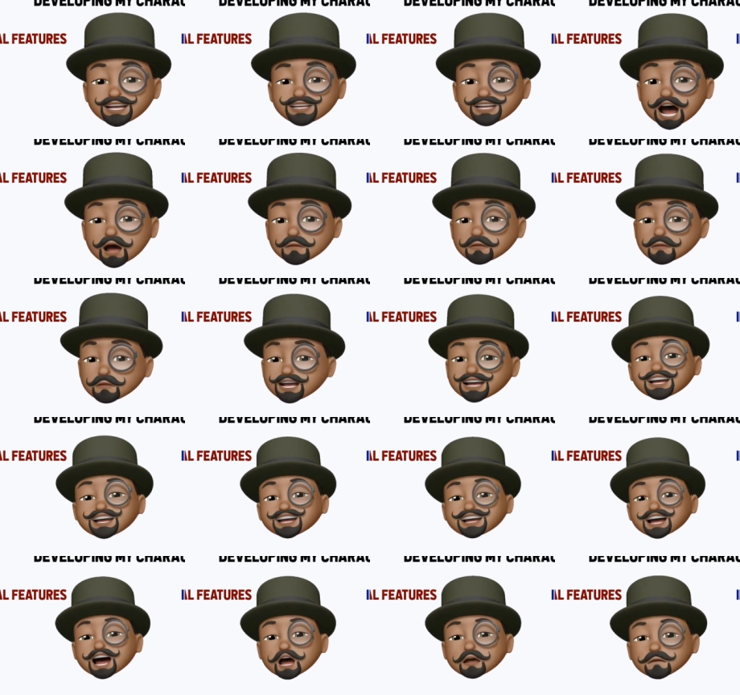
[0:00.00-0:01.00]
time about the
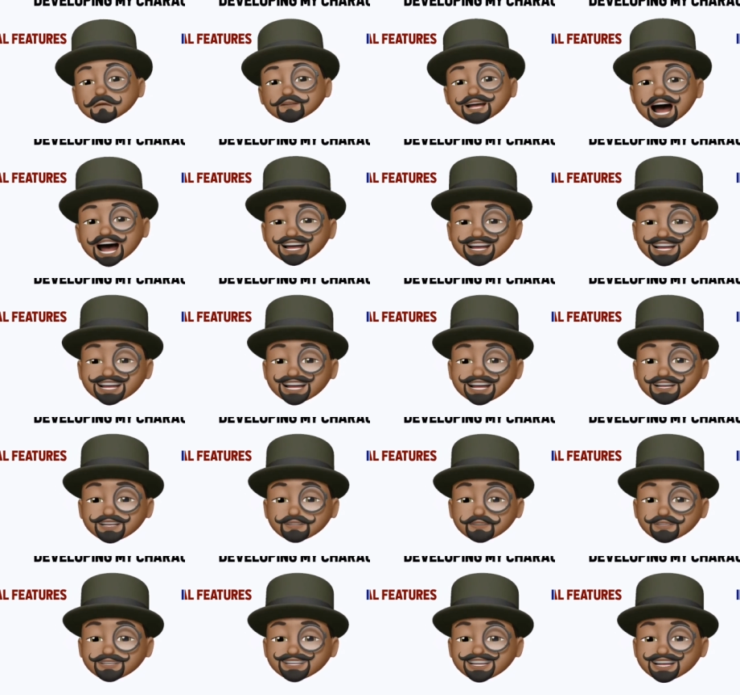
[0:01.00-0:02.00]
young black kid who
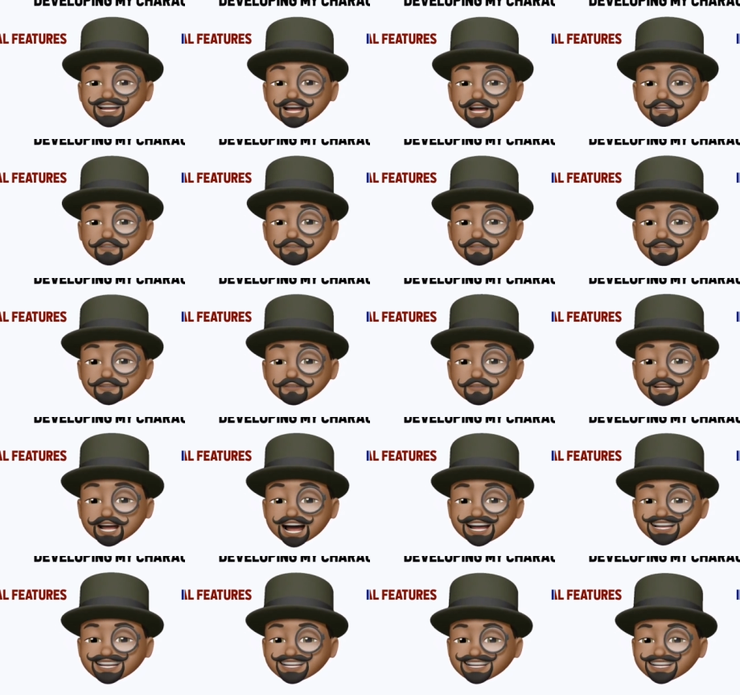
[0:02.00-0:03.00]
was a kung fu
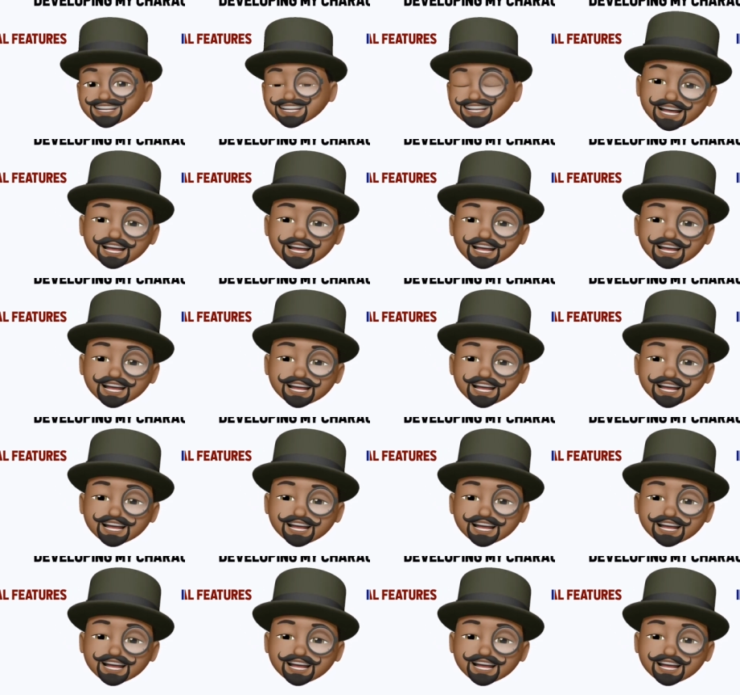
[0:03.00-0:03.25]
prodigy.